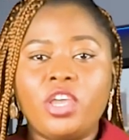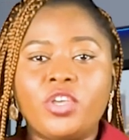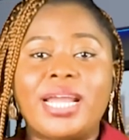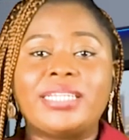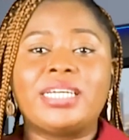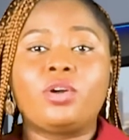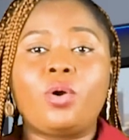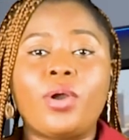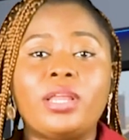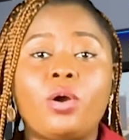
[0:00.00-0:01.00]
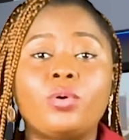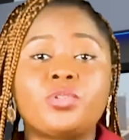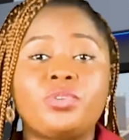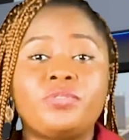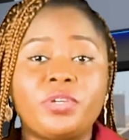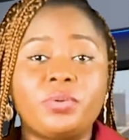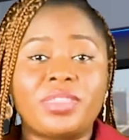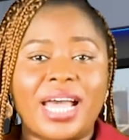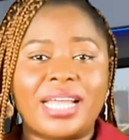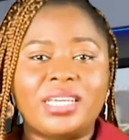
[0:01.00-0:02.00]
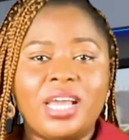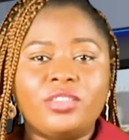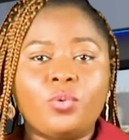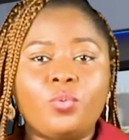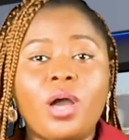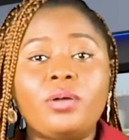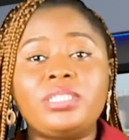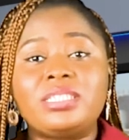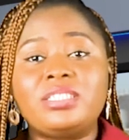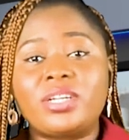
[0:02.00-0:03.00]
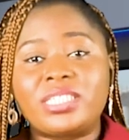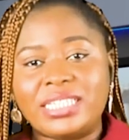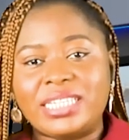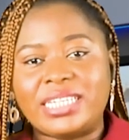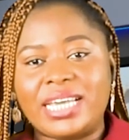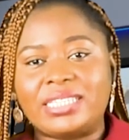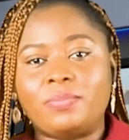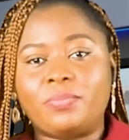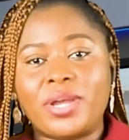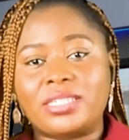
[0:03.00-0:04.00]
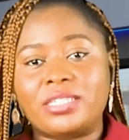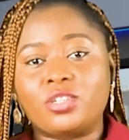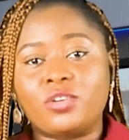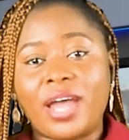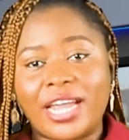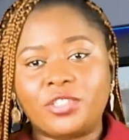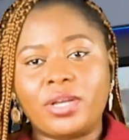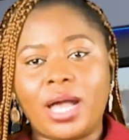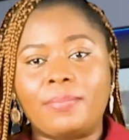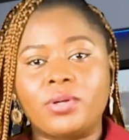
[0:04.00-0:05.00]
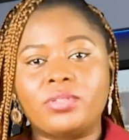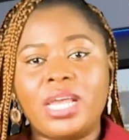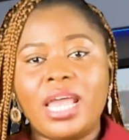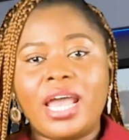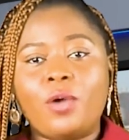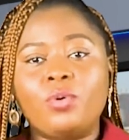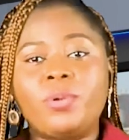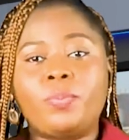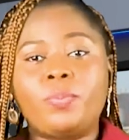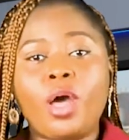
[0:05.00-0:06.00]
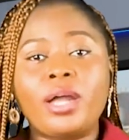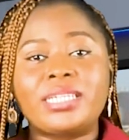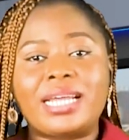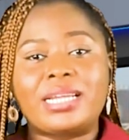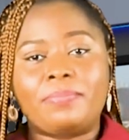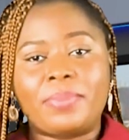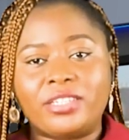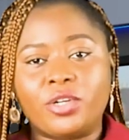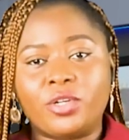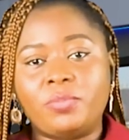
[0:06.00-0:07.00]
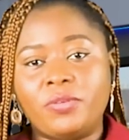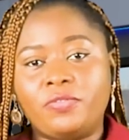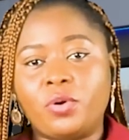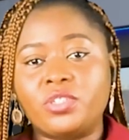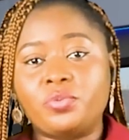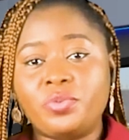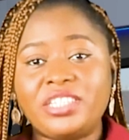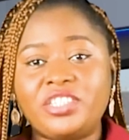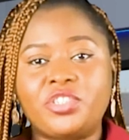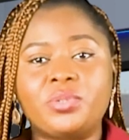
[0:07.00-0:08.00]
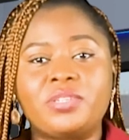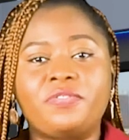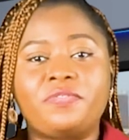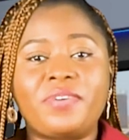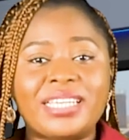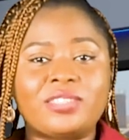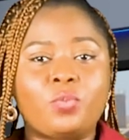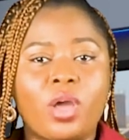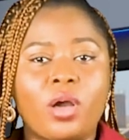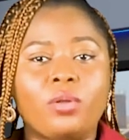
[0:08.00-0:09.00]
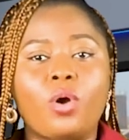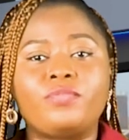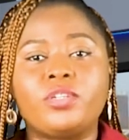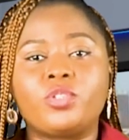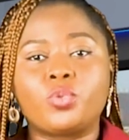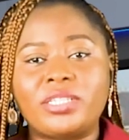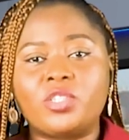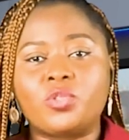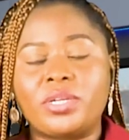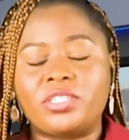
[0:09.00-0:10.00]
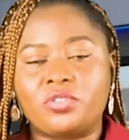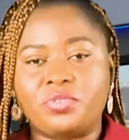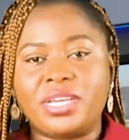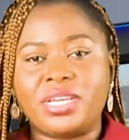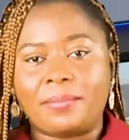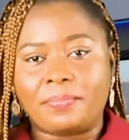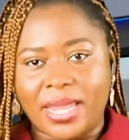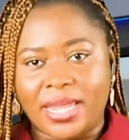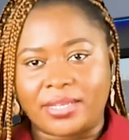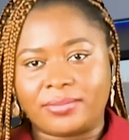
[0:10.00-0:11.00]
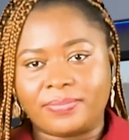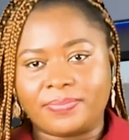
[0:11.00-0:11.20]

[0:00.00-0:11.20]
United Oil also revealed that the well did not indicate the presence of hydrocarbons and will be plugged and abandoned before the rig drills the first well of the 2023 campaign.